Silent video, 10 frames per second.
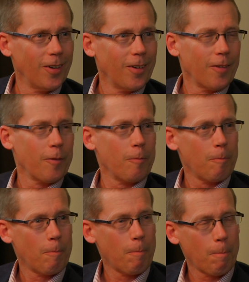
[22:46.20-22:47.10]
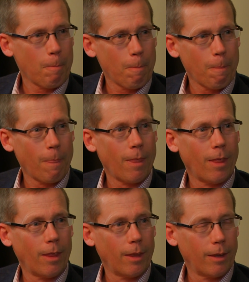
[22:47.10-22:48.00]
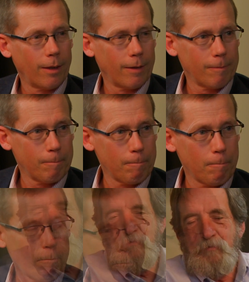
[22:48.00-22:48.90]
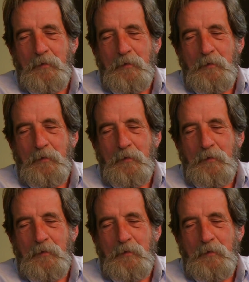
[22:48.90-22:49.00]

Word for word: Yeah, it is. And, and as you know, we had uh,